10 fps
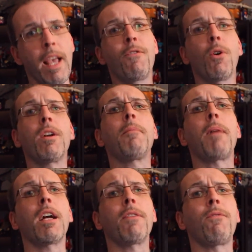if you're in the
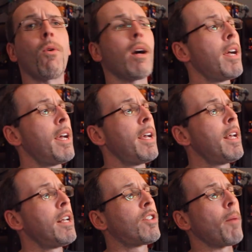market for
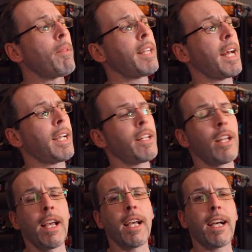something that can
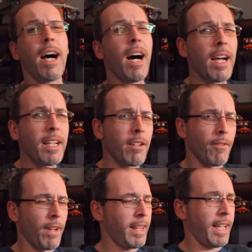kind
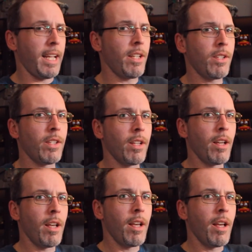of at least
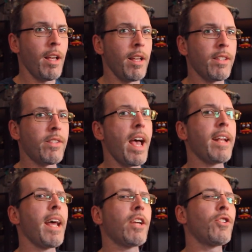
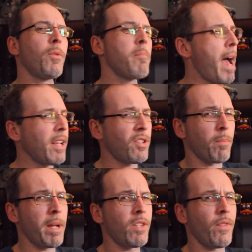stand next to
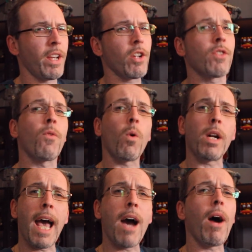masterpiece figures
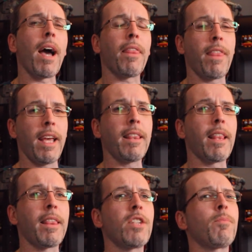for now, I think
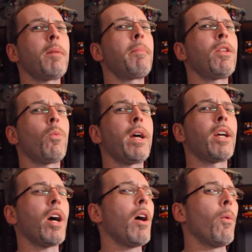that this might be the way
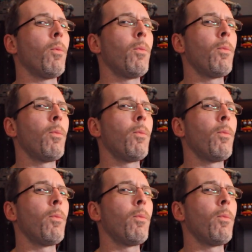to go.